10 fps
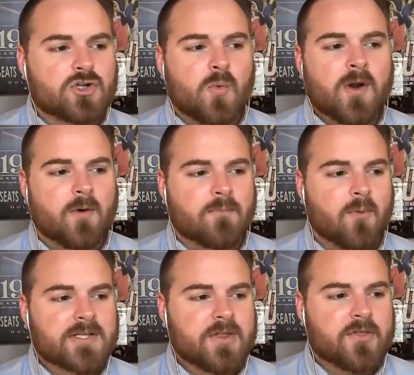21
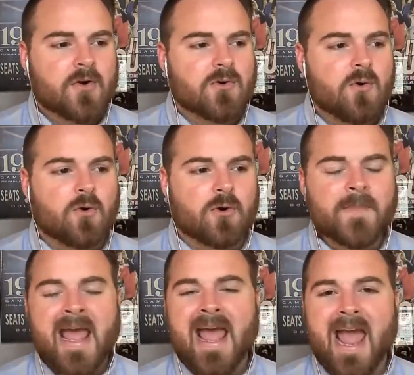points in the third quarter,
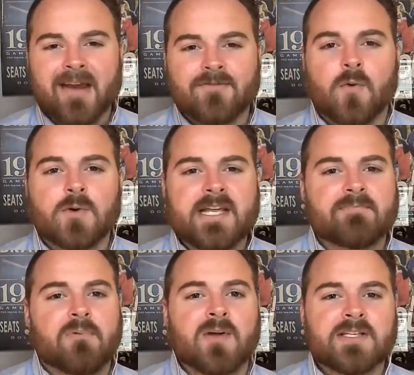and 14
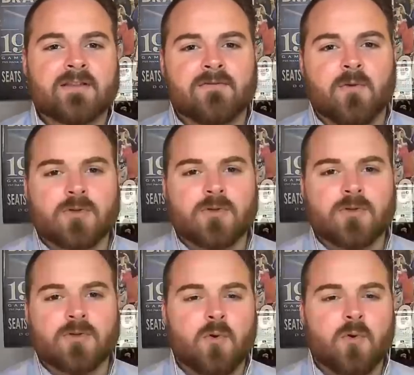points in the fourth quarter.